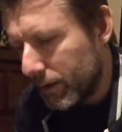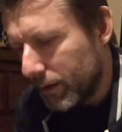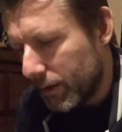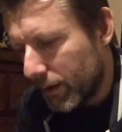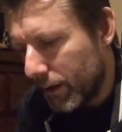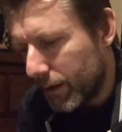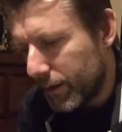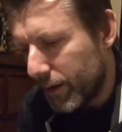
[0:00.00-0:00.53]

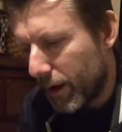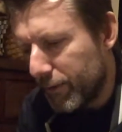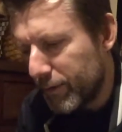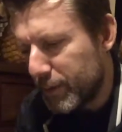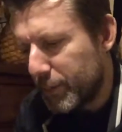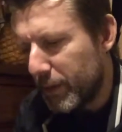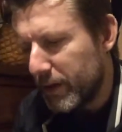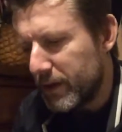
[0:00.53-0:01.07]
The
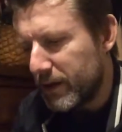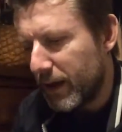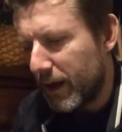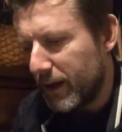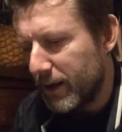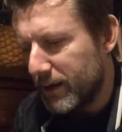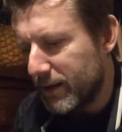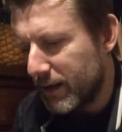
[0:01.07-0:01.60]

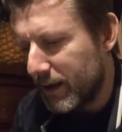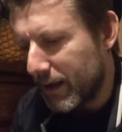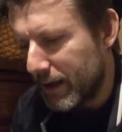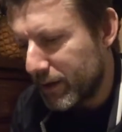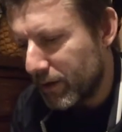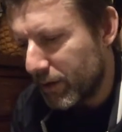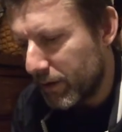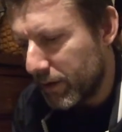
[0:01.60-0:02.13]
RSPCA said
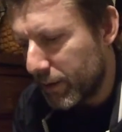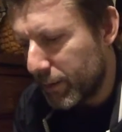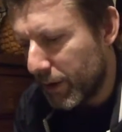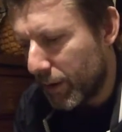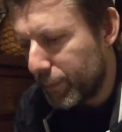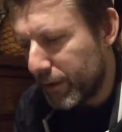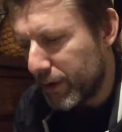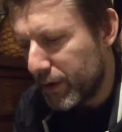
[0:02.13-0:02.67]
last night they would
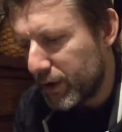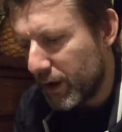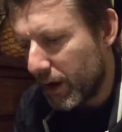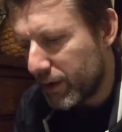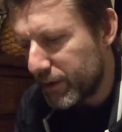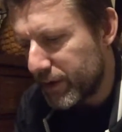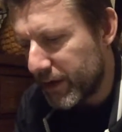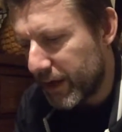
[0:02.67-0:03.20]
not bring
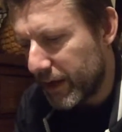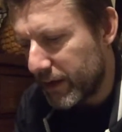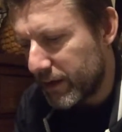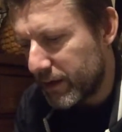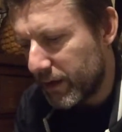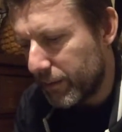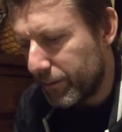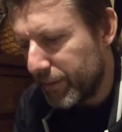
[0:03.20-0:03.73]
charges
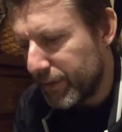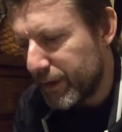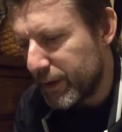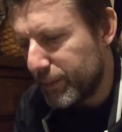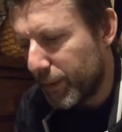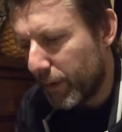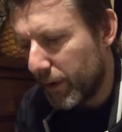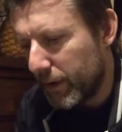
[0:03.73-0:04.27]
against him,
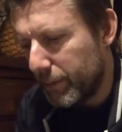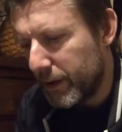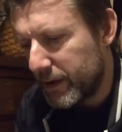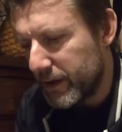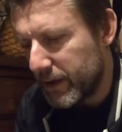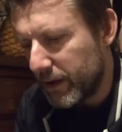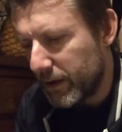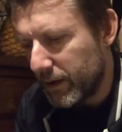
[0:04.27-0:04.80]
despite
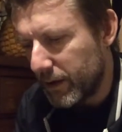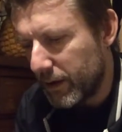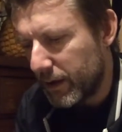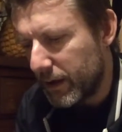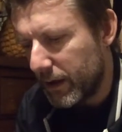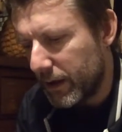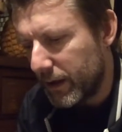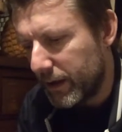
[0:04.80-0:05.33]
admitting he
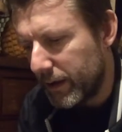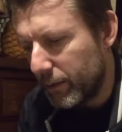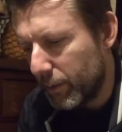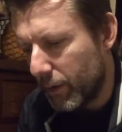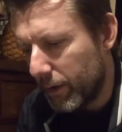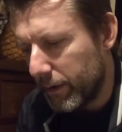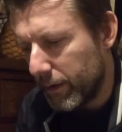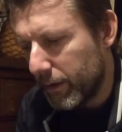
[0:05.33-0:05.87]
killing it
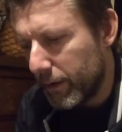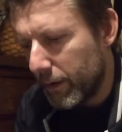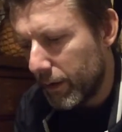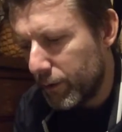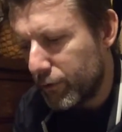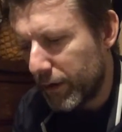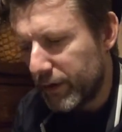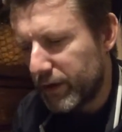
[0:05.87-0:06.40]
while
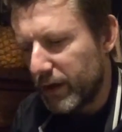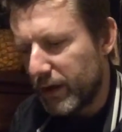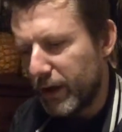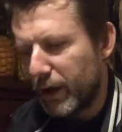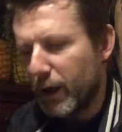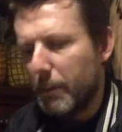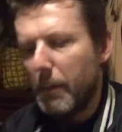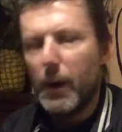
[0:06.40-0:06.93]
dressed in a
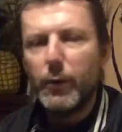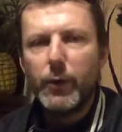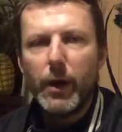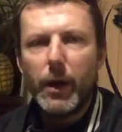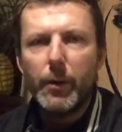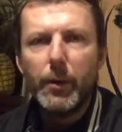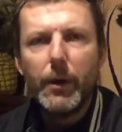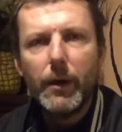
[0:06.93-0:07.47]

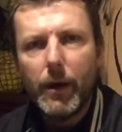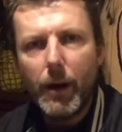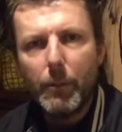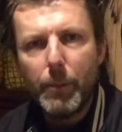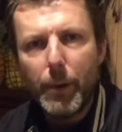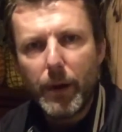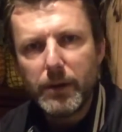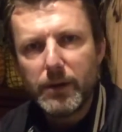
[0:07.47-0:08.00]
kimono
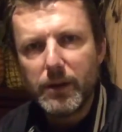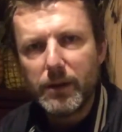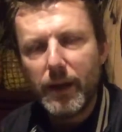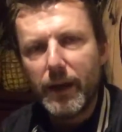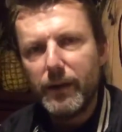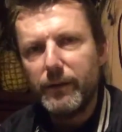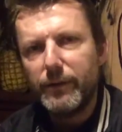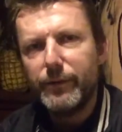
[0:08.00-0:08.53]
on Boxing
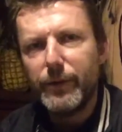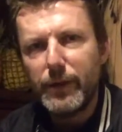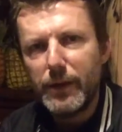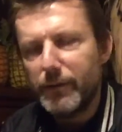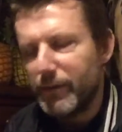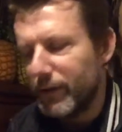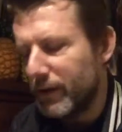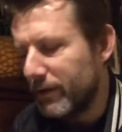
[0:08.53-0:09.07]
Day. Who the fuck
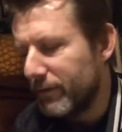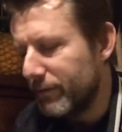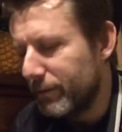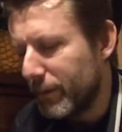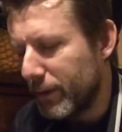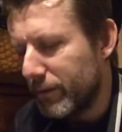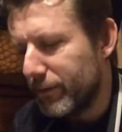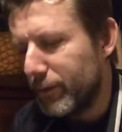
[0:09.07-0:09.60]

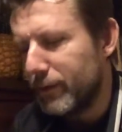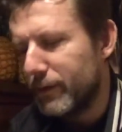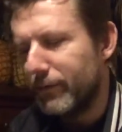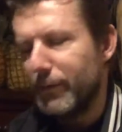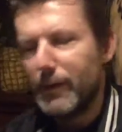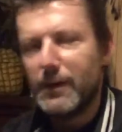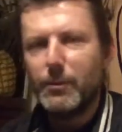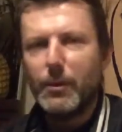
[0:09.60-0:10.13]
do you
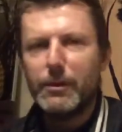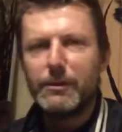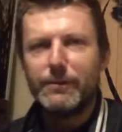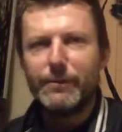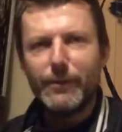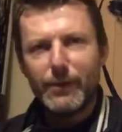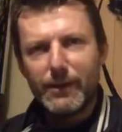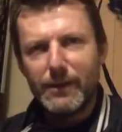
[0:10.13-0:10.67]
think he was?
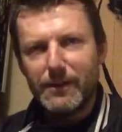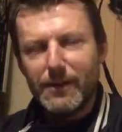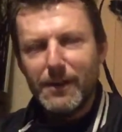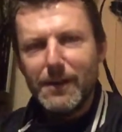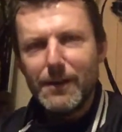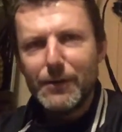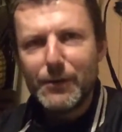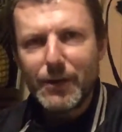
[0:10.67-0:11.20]
A fucking
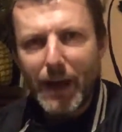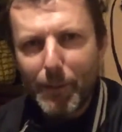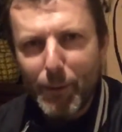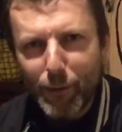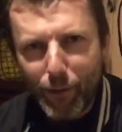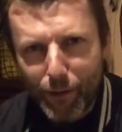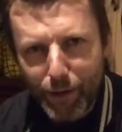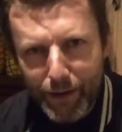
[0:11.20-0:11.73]

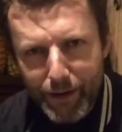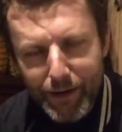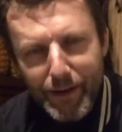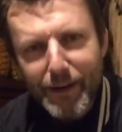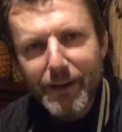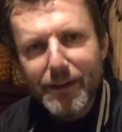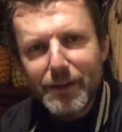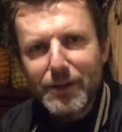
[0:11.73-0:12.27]
samurai.
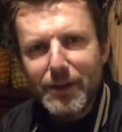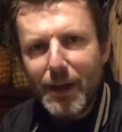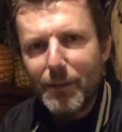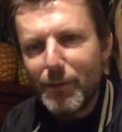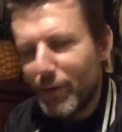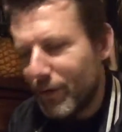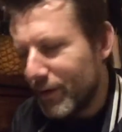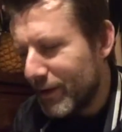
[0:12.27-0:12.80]

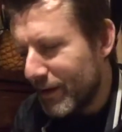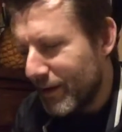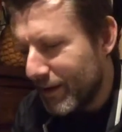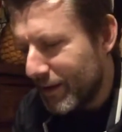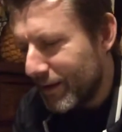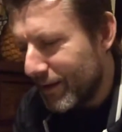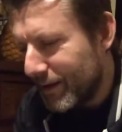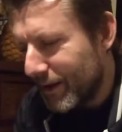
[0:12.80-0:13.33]

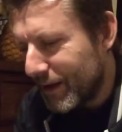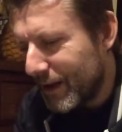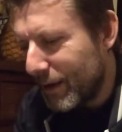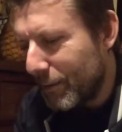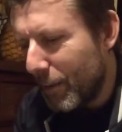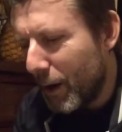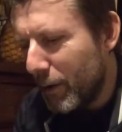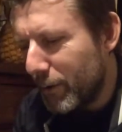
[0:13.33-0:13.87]
A
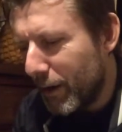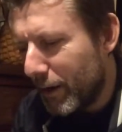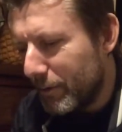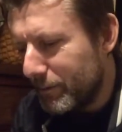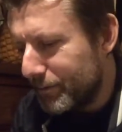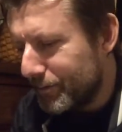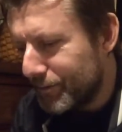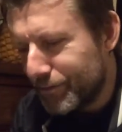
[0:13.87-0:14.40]
kimono.